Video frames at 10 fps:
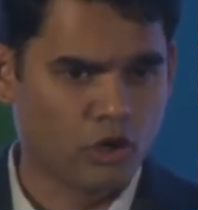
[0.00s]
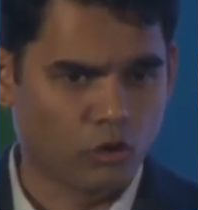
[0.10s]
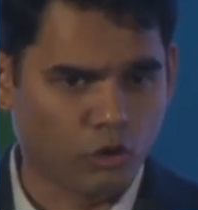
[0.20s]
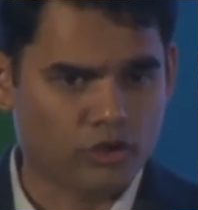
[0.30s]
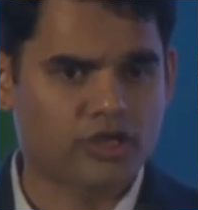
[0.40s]

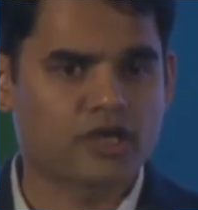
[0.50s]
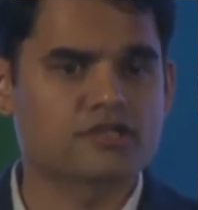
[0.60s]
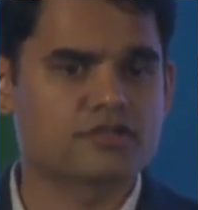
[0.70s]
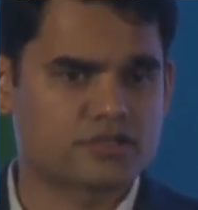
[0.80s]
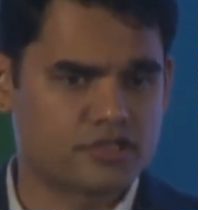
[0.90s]

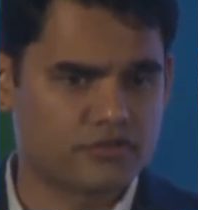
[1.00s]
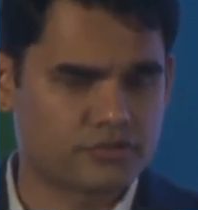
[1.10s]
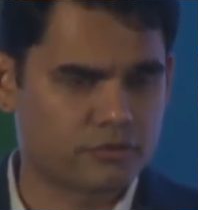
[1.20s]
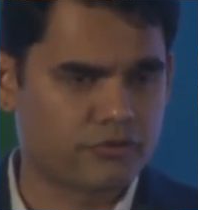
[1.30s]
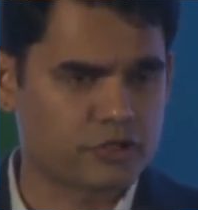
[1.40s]
organized service
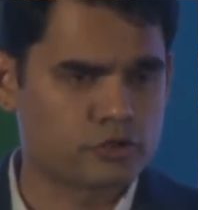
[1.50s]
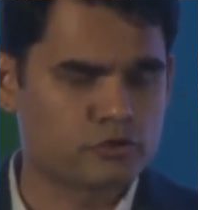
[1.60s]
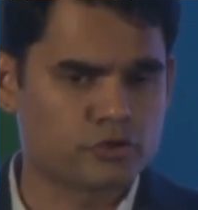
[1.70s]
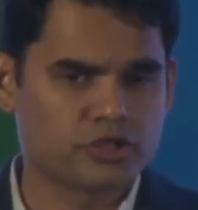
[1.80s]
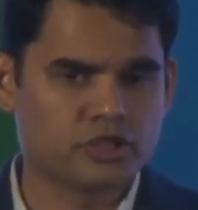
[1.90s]
professionals
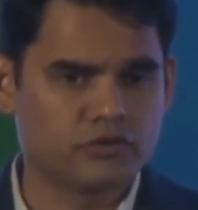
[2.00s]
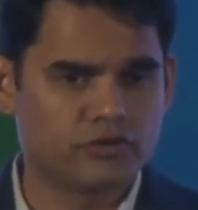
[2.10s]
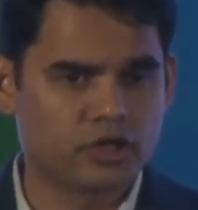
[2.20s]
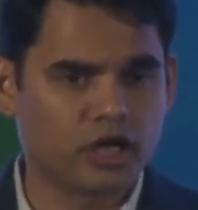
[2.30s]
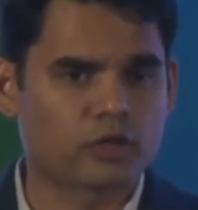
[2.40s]
who can
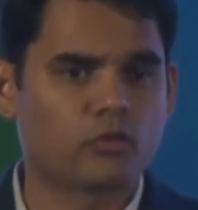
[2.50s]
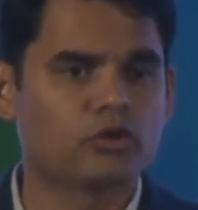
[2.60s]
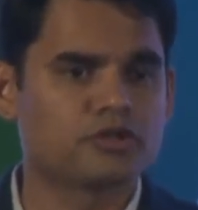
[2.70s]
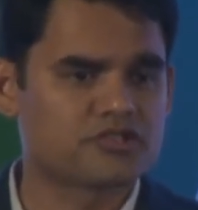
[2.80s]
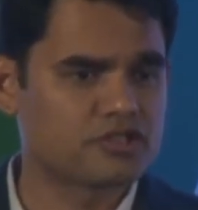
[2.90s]
deliver a high
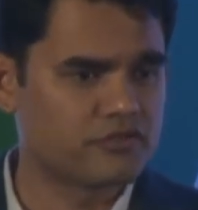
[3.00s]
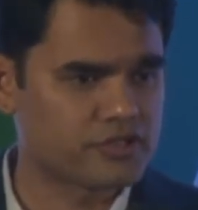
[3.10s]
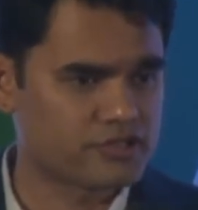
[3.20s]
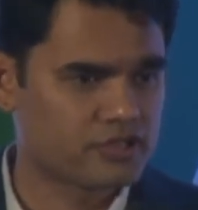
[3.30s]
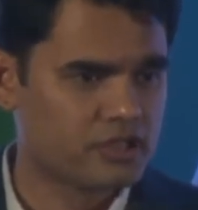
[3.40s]
quality
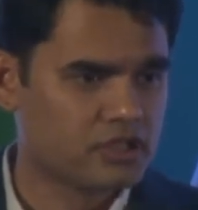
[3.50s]
service.